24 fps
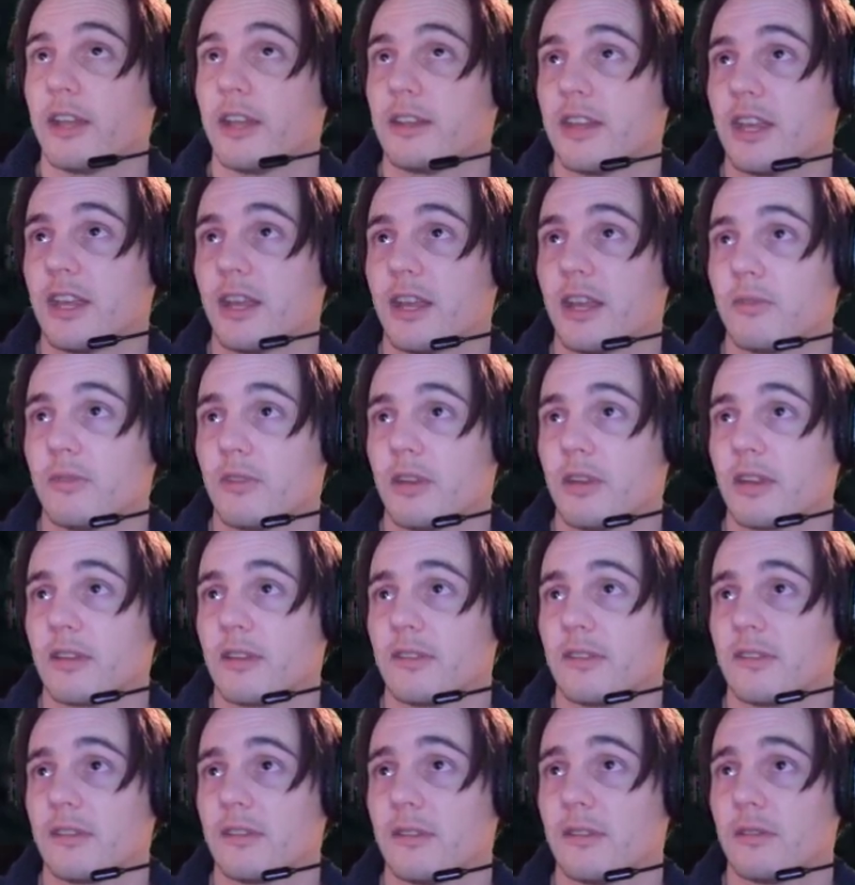cam so I can
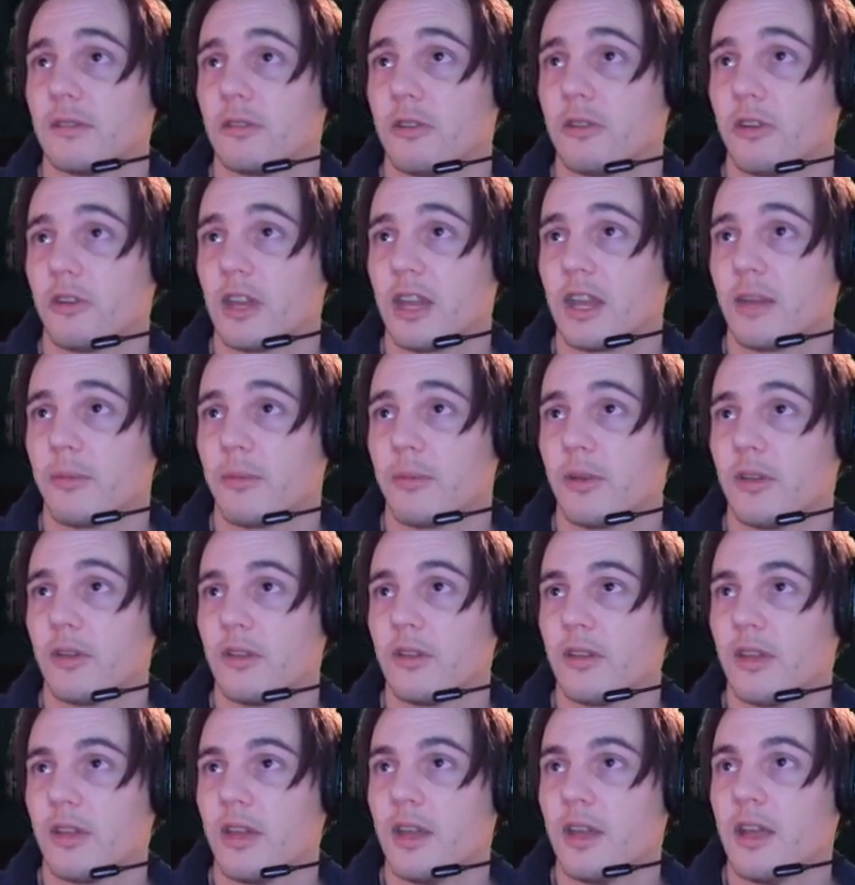see through your camera.
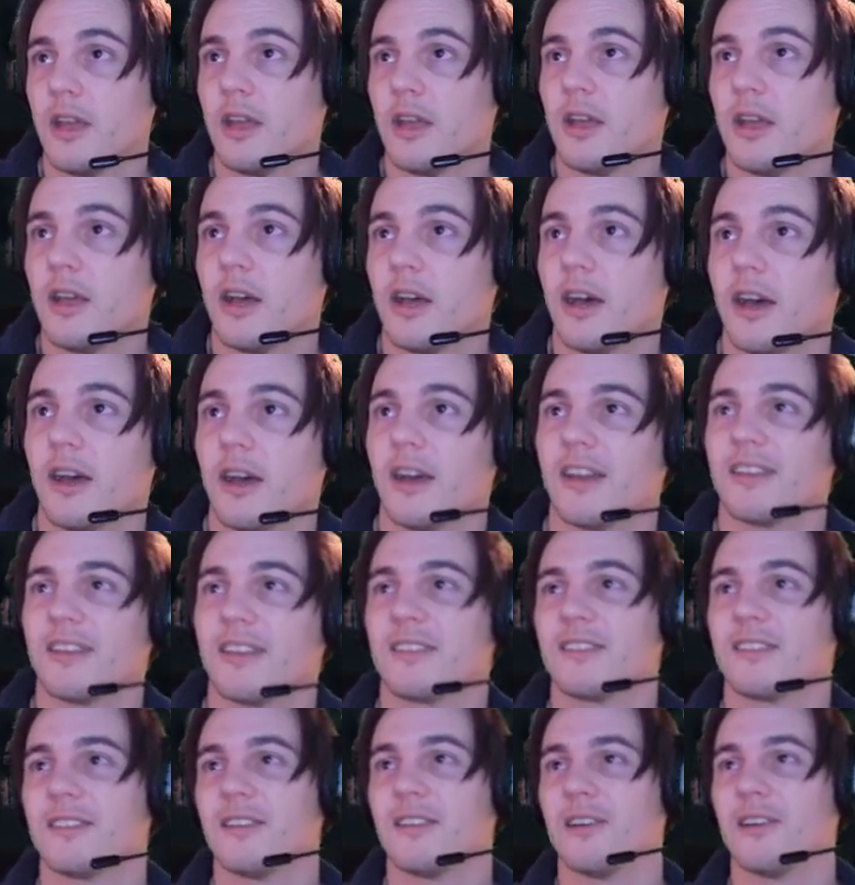
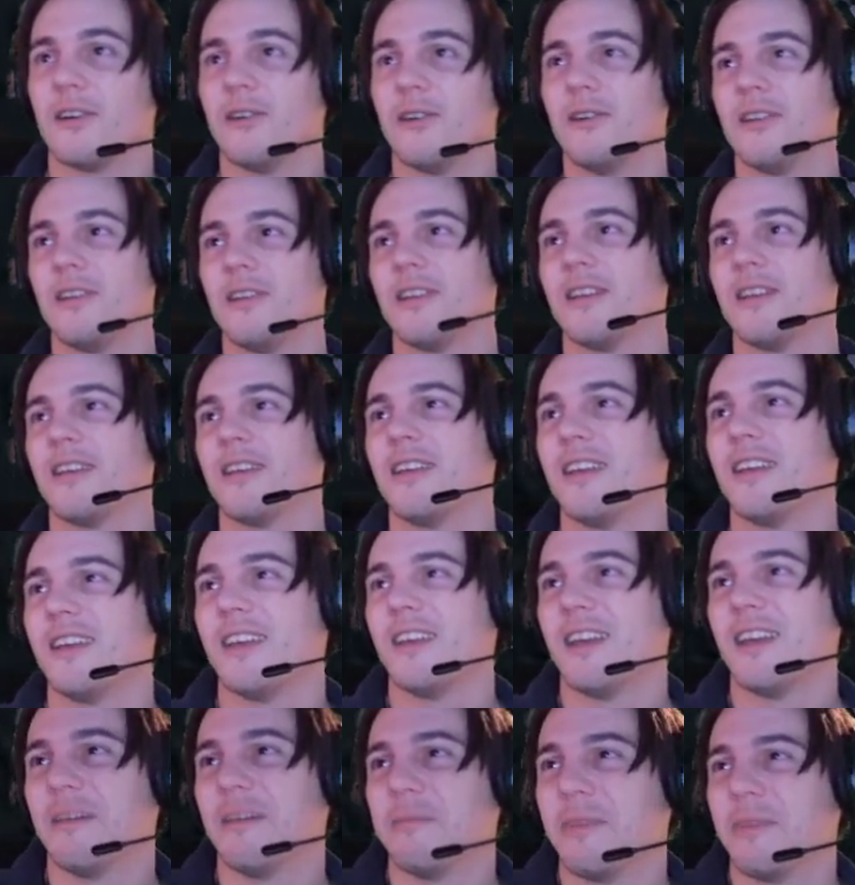So,
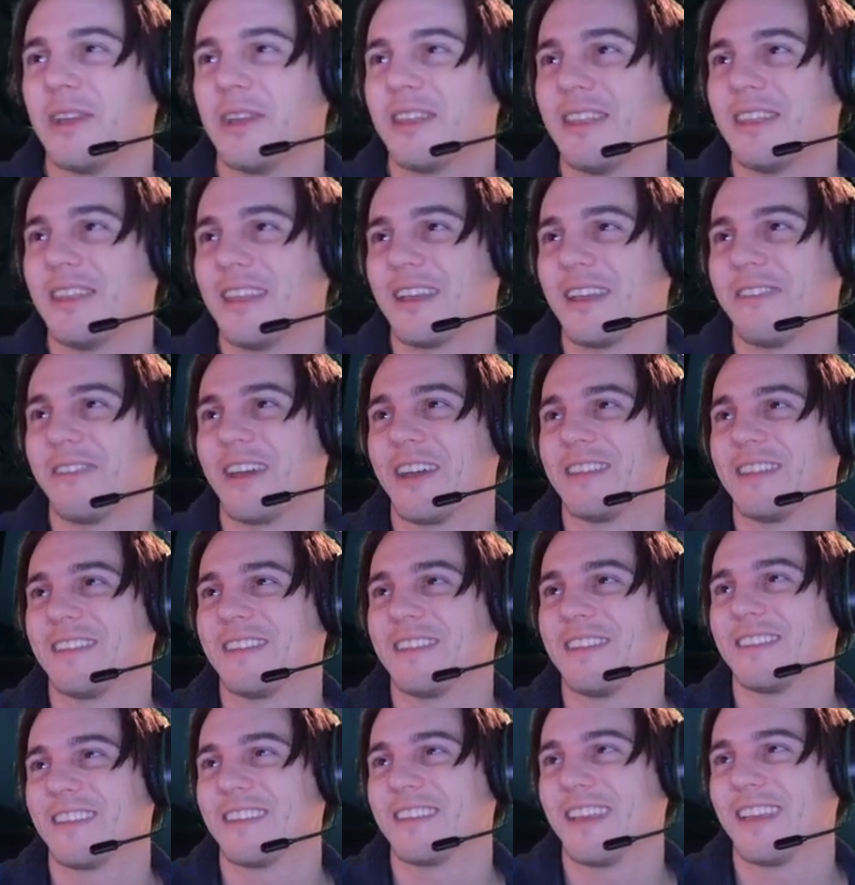a big thing about
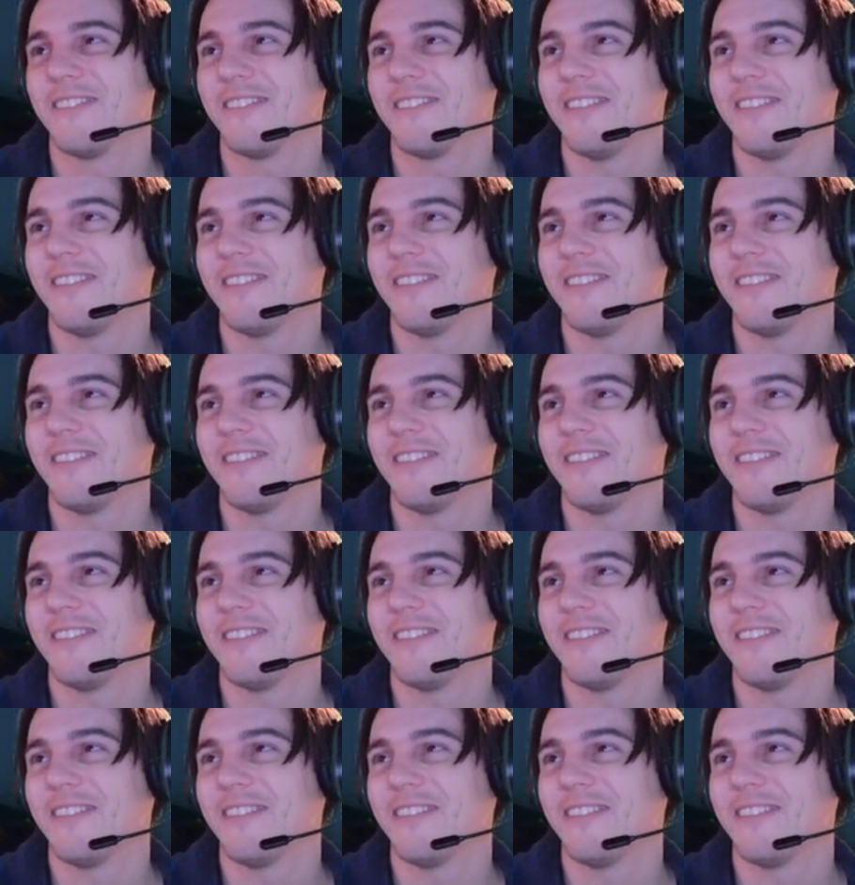this game